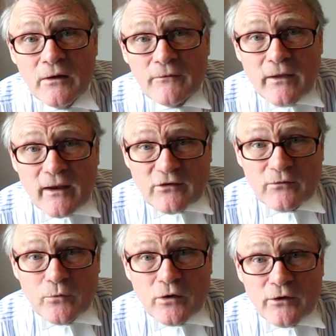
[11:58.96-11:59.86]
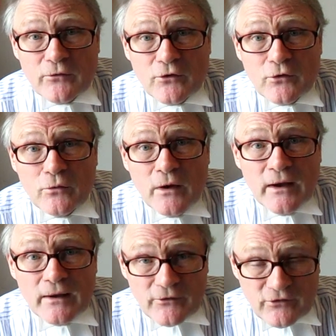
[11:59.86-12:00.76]
for the excellent work you do
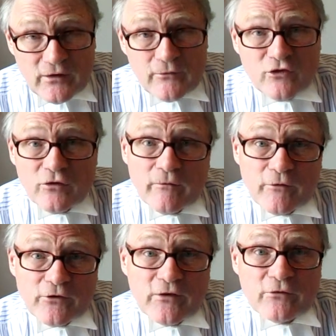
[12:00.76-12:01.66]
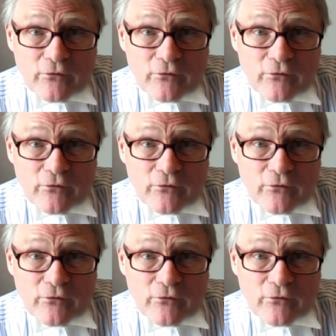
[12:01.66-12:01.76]
and the service you give us. It's